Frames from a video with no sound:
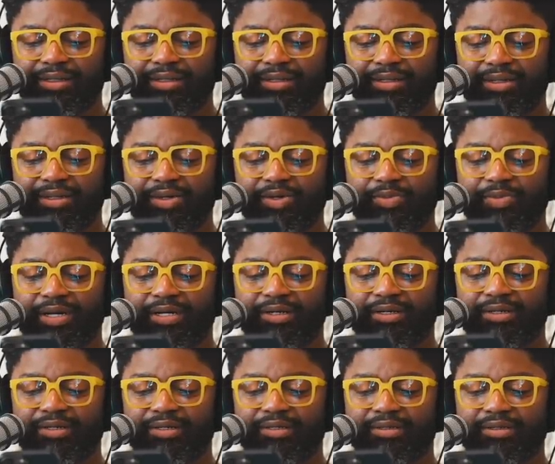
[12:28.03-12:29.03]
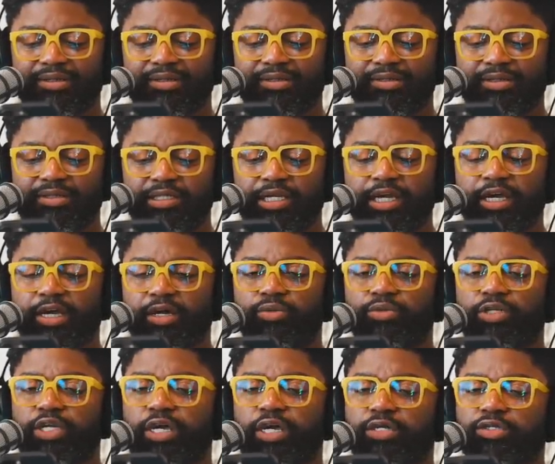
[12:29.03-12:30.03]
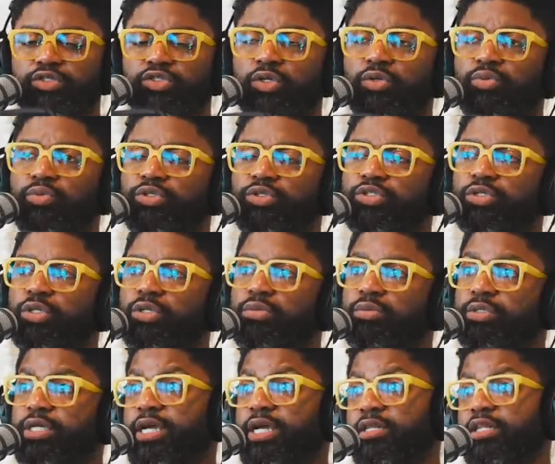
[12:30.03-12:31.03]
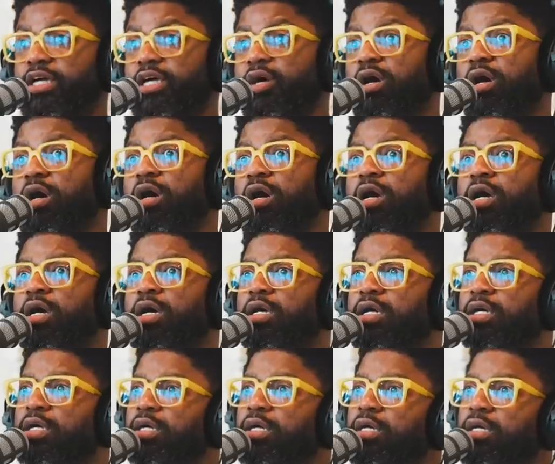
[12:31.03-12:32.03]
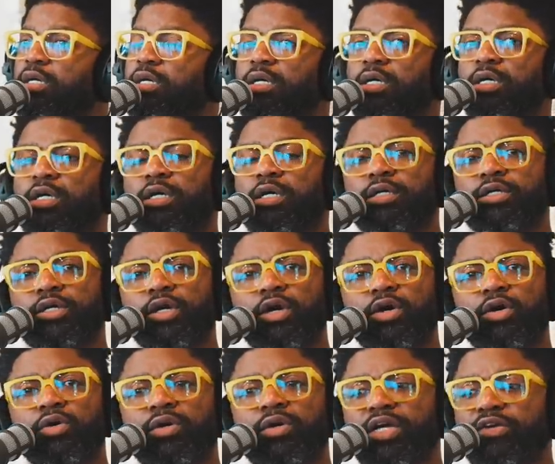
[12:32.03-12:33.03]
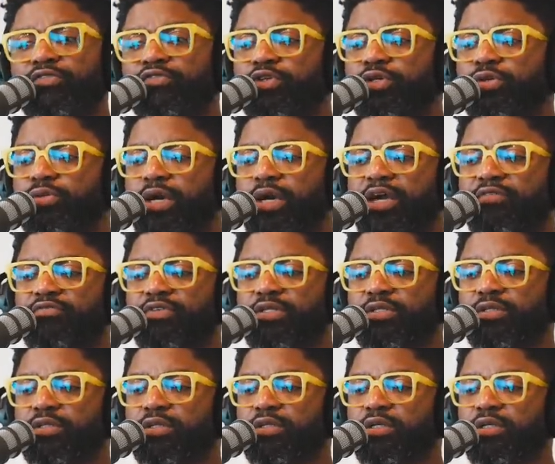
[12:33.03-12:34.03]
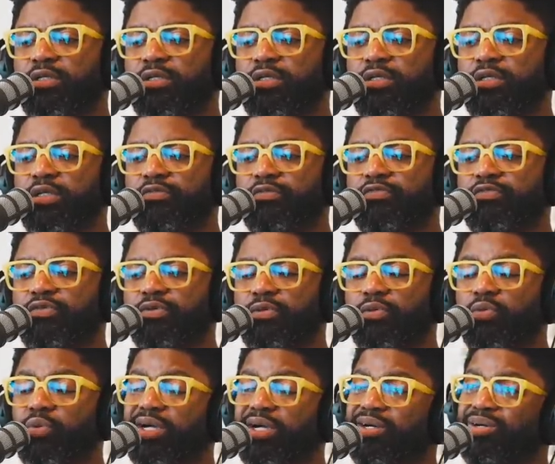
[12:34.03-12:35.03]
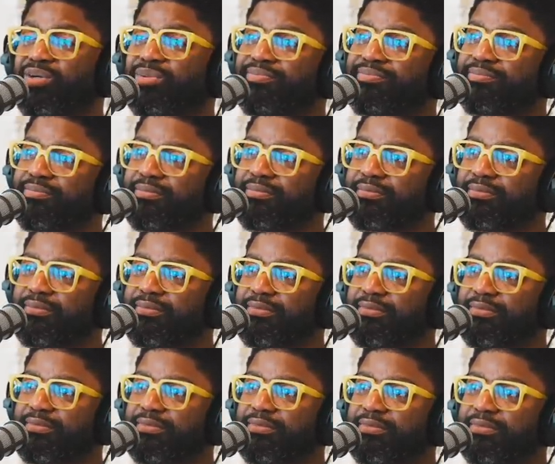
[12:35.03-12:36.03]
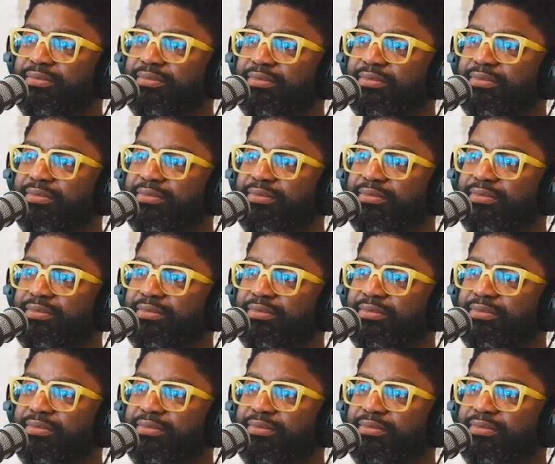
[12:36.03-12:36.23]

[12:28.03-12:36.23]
Oh my goodness. Yeah, yeah. So, so yeah, they are. Mm-hmm. Yo, if you haven't, if you well, you can't get tickets anymore.